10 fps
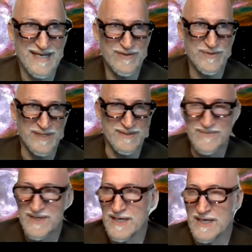everyone.
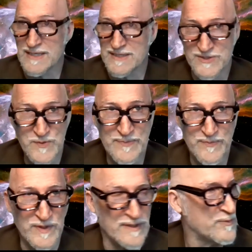Uh, ah, sweep.
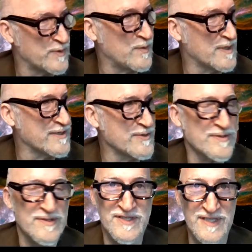We we want to
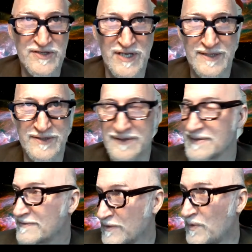use the synergizer
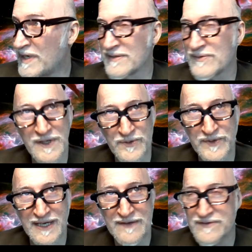for what? Well,
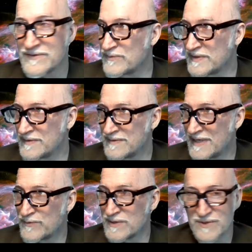we have to. We
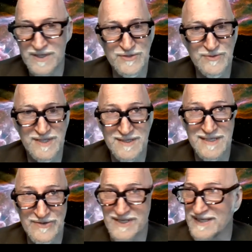everyone wants you kicked
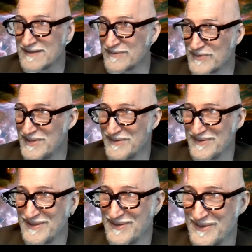out again, and we
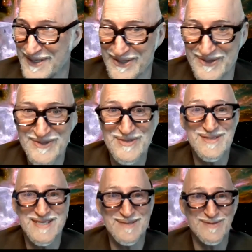we want to use your
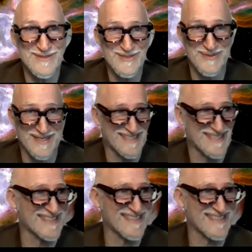table to do it